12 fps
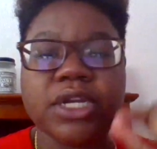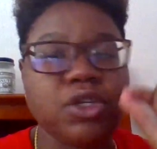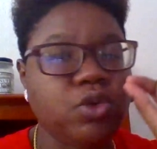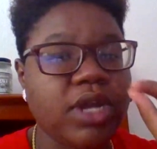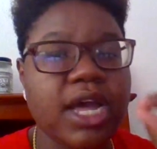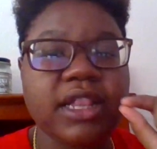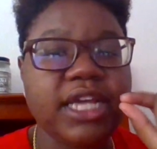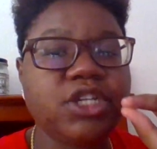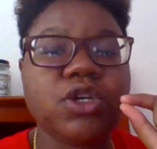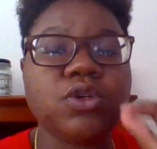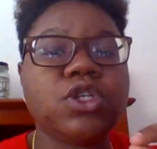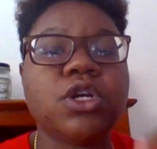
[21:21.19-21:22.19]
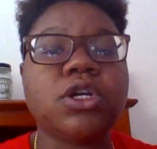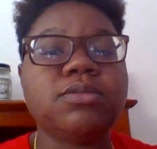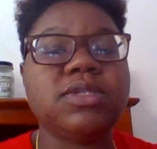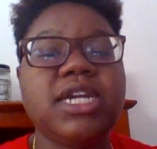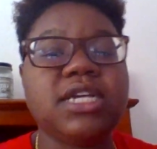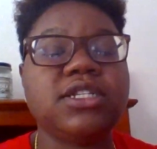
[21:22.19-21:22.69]
Do not let your
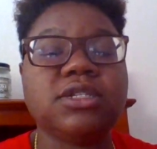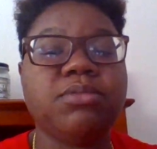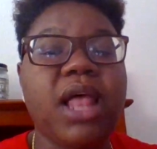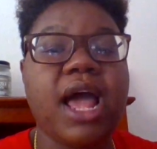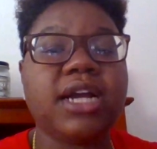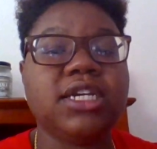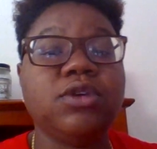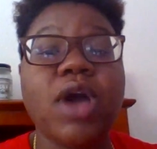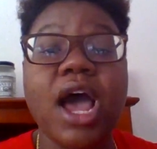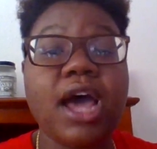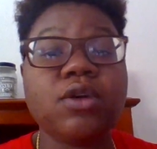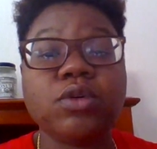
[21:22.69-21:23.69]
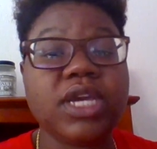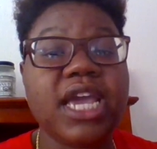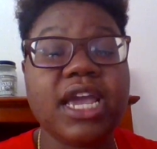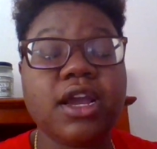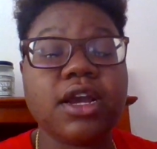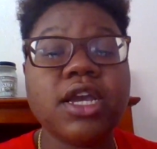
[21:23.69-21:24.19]
circumstances block you. I don't
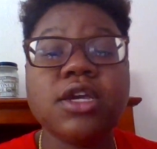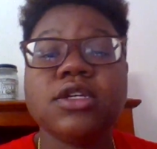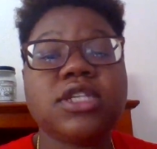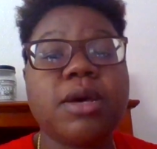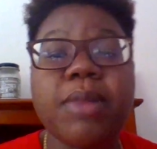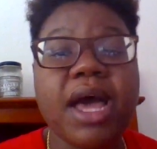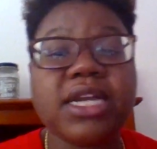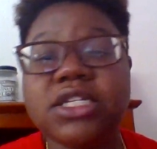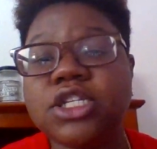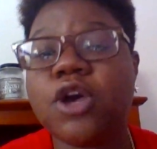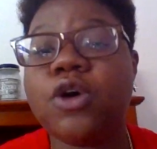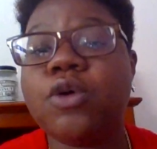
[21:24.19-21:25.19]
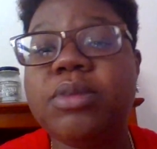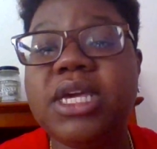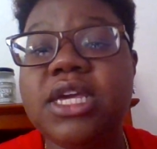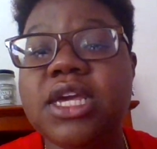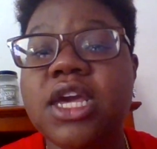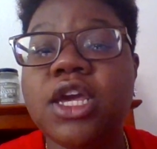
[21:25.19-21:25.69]
care. Somebody told
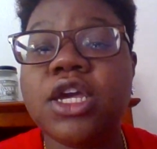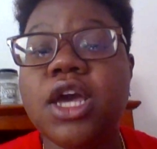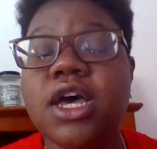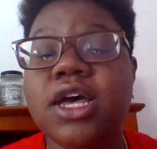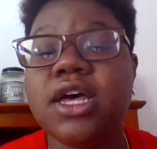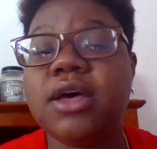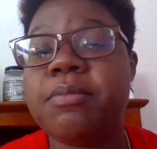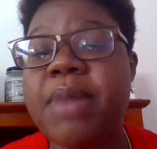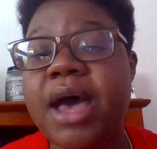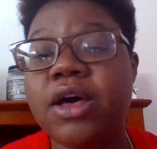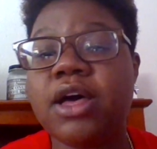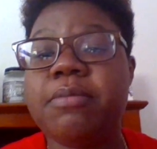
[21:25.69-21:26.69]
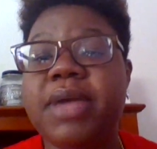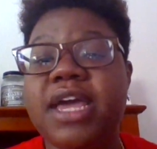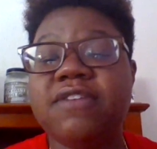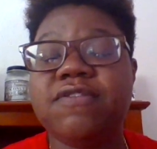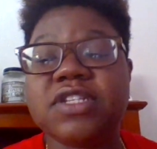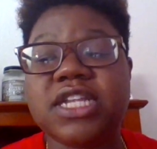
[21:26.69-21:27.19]
me about a
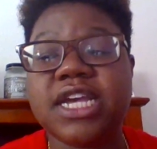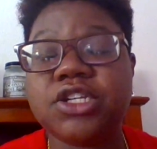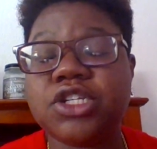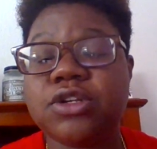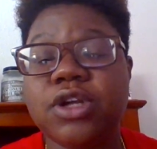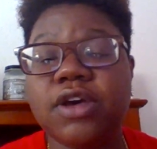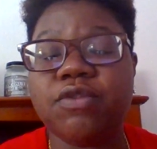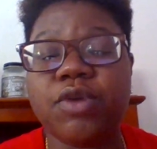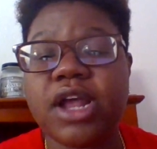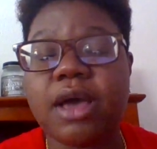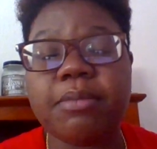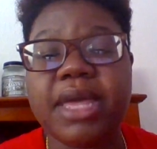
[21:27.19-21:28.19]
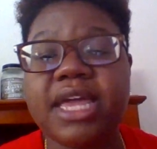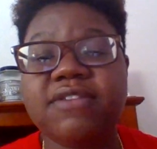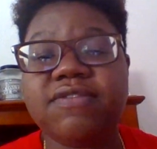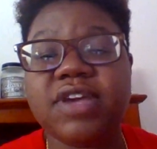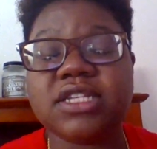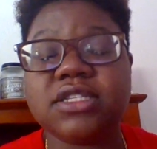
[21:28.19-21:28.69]
manifestation of what I'm
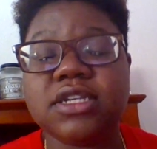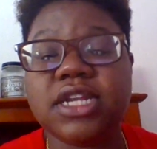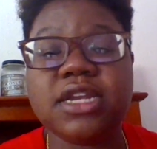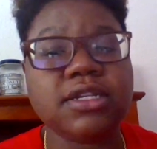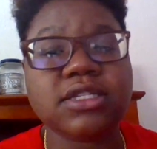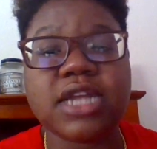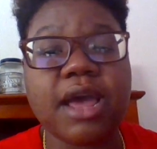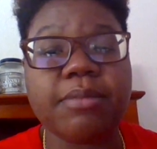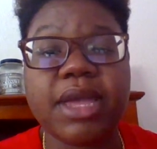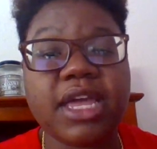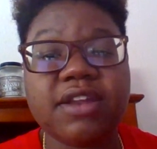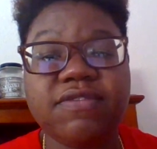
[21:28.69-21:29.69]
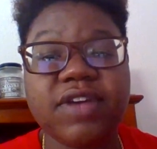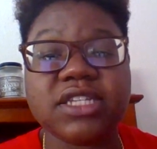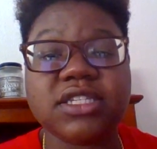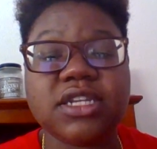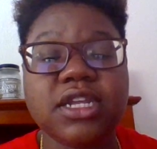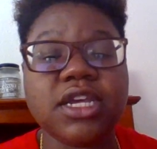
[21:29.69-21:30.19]
manifesting, and to stop
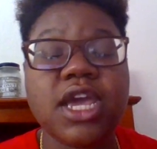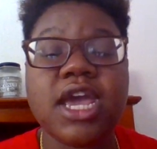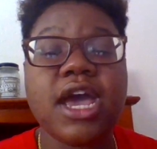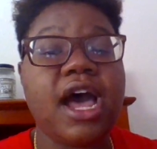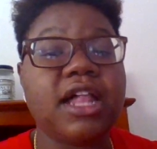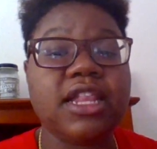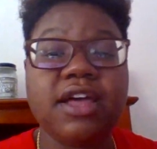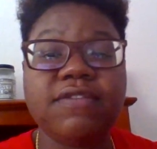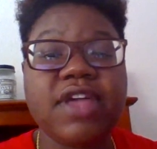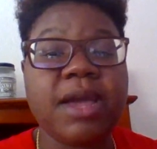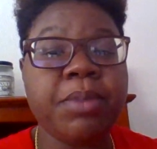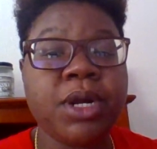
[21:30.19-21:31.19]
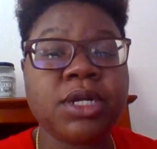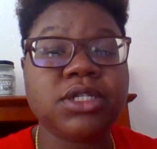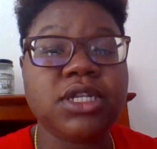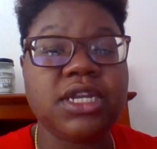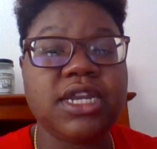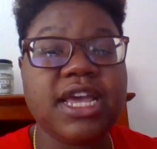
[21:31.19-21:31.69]
manifesting it. I love that
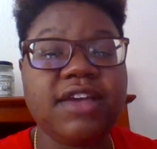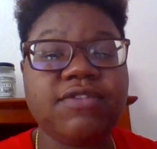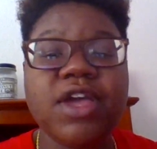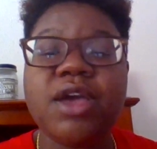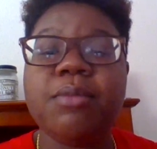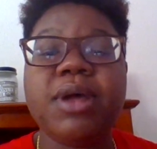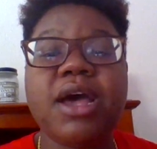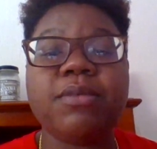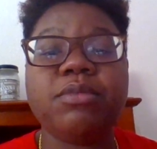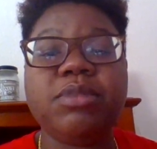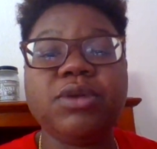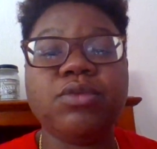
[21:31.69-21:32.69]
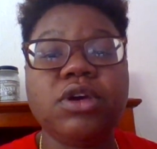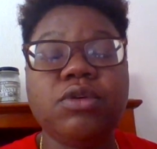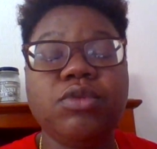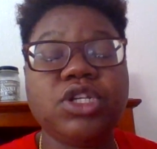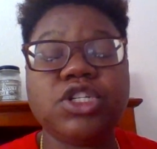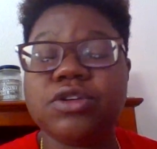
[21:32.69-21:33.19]
person to death, but I'm gonna be real
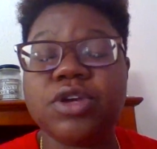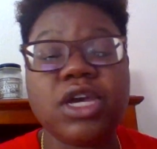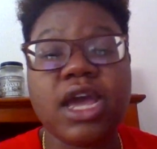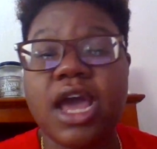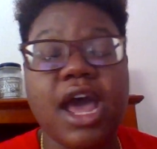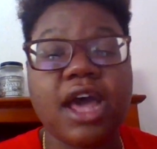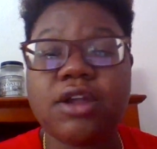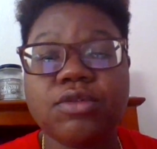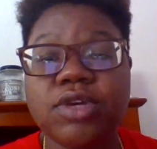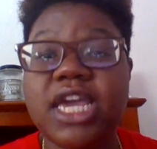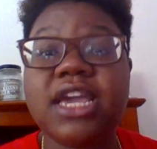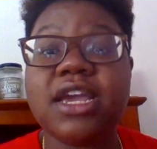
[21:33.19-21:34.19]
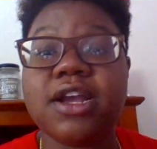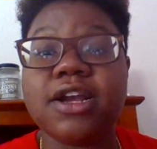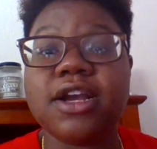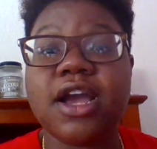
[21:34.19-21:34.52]
with you. I don't care.